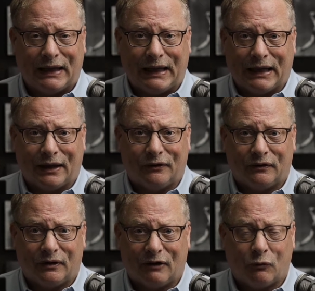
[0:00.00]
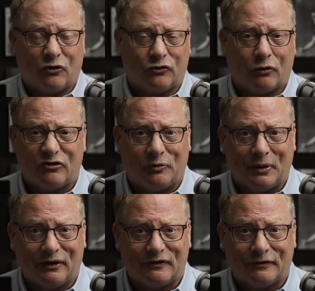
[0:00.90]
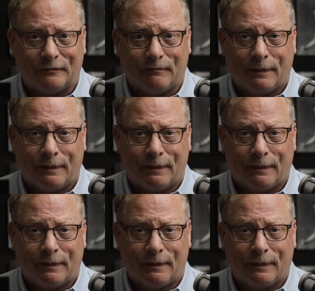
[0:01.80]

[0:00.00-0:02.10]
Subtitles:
and you got to have more storage space.